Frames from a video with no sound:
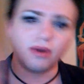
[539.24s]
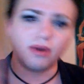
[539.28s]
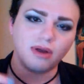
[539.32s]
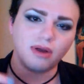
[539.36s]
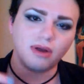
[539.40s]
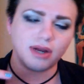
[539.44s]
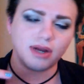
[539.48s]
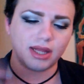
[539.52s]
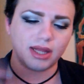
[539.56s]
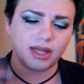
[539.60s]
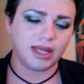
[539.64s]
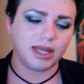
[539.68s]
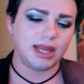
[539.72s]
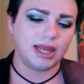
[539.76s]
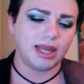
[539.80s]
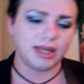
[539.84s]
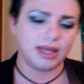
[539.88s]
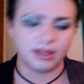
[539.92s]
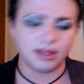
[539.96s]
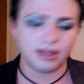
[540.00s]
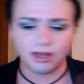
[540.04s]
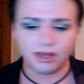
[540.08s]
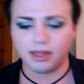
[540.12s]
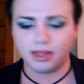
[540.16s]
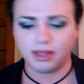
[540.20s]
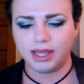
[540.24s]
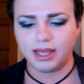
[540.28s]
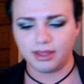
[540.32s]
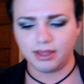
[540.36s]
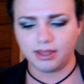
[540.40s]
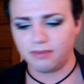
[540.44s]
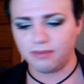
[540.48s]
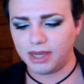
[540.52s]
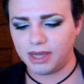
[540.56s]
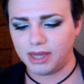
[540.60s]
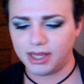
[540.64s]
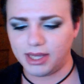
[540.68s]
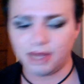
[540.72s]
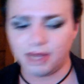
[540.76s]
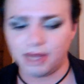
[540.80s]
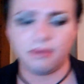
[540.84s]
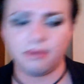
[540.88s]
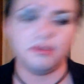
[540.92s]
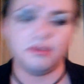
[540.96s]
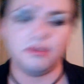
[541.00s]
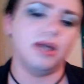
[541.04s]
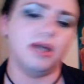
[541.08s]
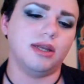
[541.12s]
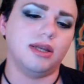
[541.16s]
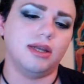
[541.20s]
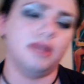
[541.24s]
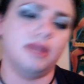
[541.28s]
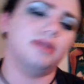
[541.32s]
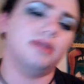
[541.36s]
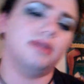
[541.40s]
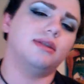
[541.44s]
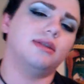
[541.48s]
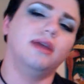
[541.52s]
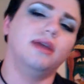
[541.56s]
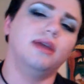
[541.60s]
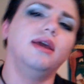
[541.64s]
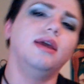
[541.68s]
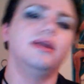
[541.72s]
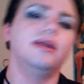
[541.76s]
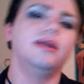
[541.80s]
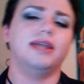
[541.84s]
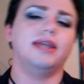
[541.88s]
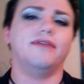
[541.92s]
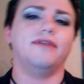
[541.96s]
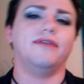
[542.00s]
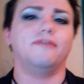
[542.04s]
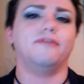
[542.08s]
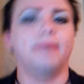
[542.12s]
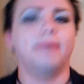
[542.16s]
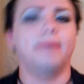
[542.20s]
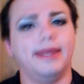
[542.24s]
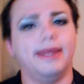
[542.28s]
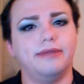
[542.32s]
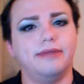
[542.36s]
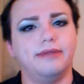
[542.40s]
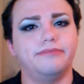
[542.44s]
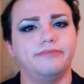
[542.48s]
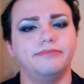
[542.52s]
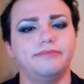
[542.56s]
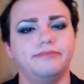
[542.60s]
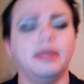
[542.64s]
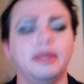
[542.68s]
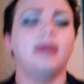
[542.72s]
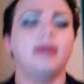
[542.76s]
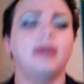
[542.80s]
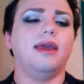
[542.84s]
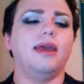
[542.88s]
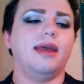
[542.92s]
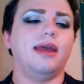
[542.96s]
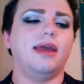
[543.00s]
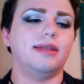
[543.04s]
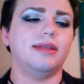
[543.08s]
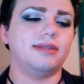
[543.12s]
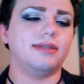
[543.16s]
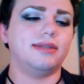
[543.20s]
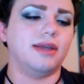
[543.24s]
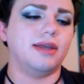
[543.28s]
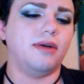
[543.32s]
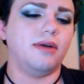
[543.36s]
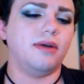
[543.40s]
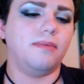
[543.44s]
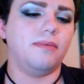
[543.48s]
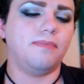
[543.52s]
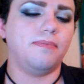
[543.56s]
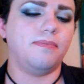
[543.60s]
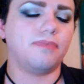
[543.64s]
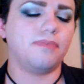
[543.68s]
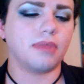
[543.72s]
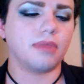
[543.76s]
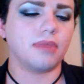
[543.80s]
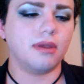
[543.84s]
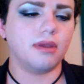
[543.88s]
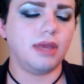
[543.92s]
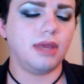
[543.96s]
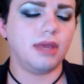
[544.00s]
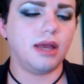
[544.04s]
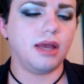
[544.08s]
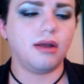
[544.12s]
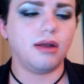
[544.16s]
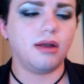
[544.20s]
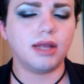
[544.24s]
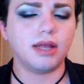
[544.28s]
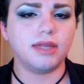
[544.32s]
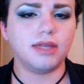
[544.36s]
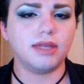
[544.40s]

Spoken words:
record and then edit and all that, and then by the time I'm done, it's time for bed. And so yeah,